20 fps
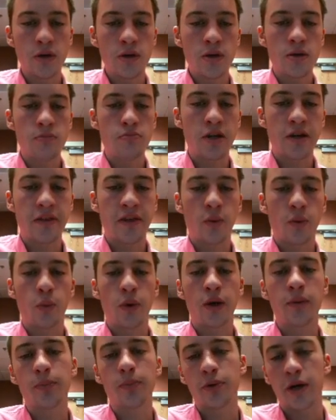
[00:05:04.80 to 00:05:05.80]
meaning that
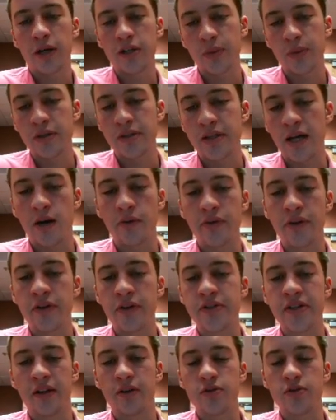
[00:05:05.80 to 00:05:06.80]
when price went down, the
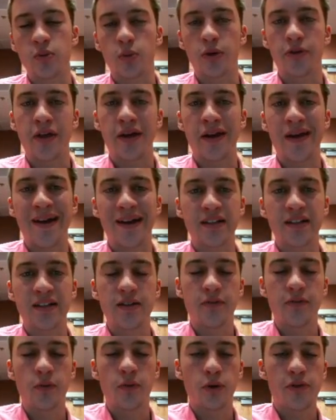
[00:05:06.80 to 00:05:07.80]
sellers weren't that active
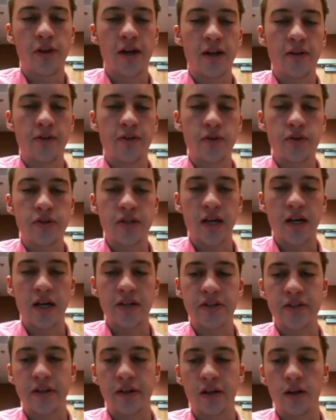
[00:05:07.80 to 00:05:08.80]
and weren't that
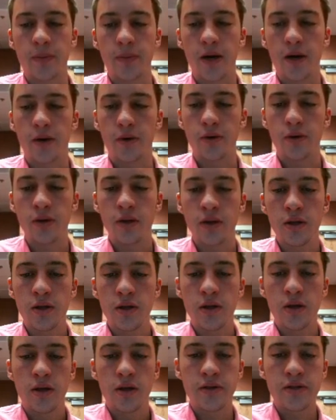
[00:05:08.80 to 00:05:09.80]
enthusiastic about
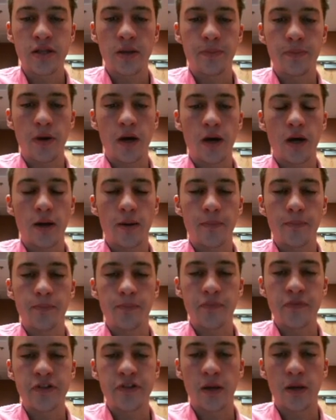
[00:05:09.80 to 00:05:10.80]
dip, um,
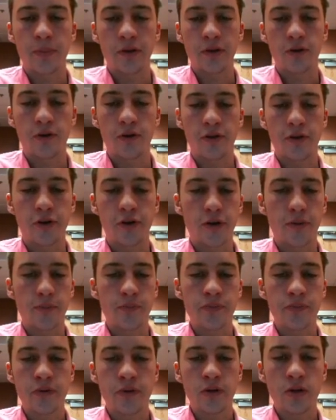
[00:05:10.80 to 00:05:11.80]
dumping their Ethereum.
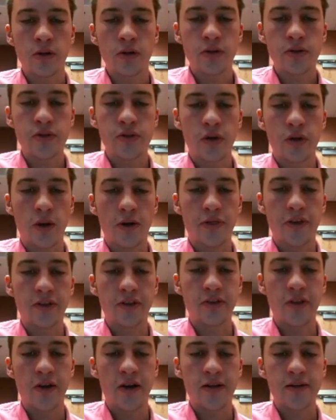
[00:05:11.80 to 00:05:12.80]
So I think
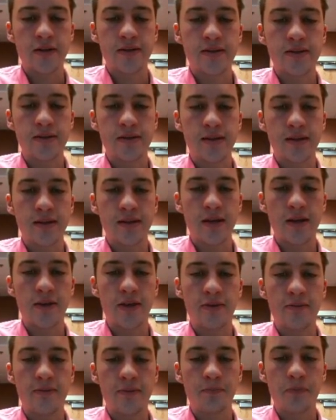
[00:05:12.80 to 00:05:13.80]
that, th and
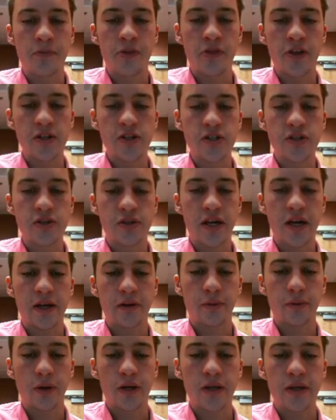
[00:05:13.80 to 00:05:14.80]
then this candle
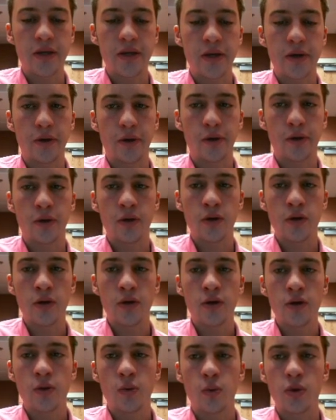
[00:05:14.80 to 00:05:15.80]
right here,
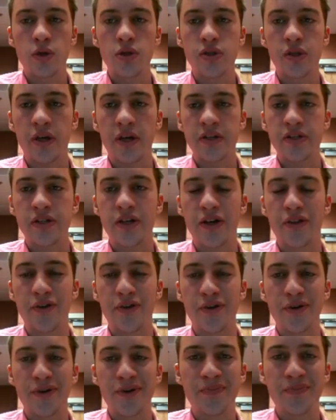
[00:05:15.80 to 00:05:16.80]
which still has
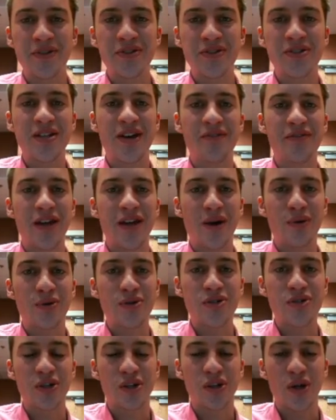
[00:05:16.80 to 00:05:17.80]
another seven hours
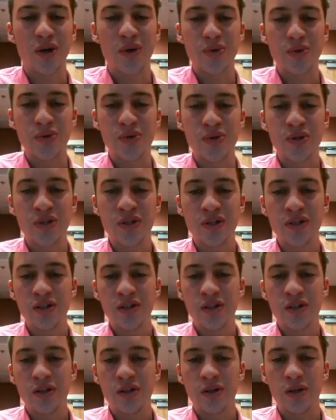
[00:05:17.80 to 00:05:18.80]
to close
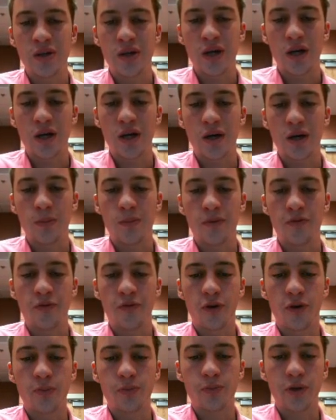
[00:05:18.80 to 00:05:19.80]
uh,
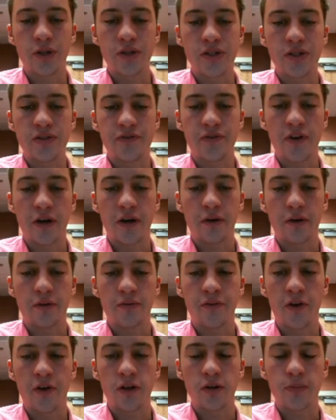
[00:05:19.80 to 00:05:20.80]
before it prints its final
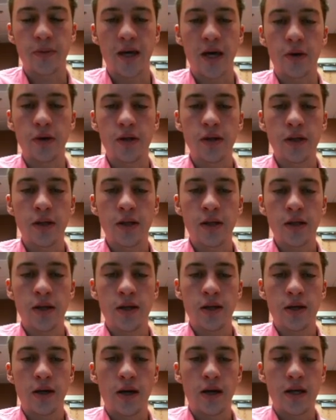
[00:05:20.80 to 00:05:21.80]
volume count,
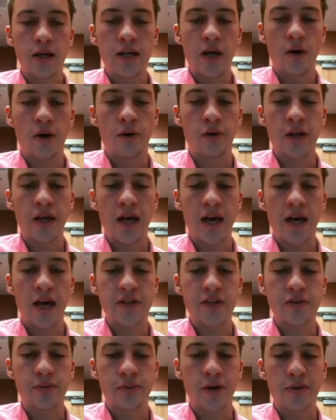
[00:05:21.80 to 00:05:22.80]
uh, already
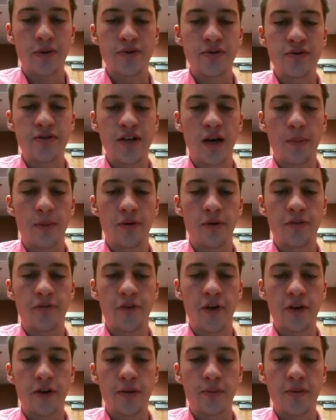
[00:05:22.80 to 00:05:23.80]
has around double the
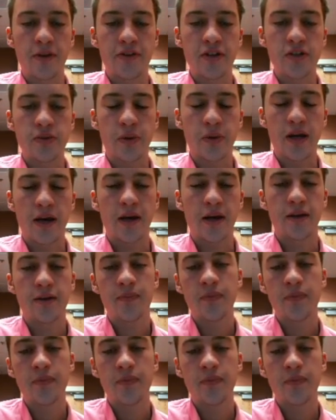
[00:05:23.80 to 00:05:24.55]
volume that this one had.